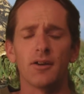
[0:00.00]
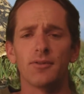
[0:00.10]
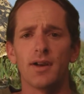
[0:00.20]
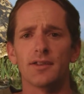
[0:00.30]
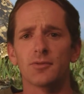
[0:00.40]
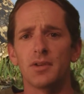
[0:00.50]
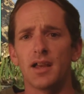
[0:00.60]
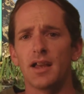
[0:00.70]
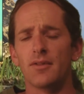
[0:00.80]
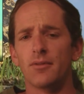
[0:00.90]
Now, if you ask
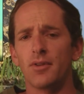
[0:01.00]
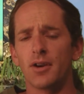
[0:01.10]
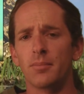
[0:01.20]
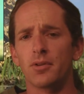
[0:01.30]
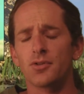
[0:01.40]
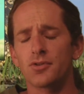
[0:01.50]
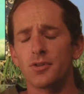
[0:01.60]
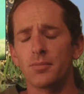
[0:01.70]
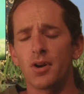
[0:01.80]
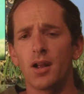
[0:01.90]
me, I have a very
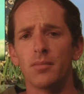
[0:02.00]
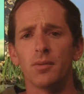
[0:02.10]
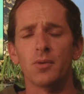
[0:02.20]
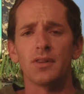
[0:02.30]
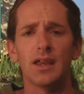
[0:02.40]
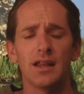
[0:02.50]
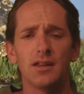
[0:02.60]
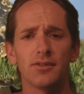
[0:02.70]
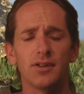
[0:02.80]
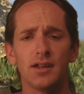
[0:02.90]
personal problem with
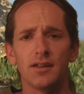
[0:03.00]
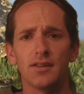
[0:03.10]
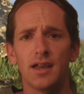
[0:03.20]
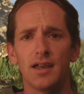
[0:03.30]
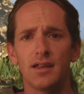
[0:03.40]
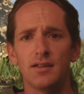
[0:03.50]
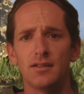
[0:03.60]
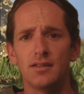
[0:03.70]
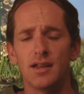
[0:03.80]
anything that,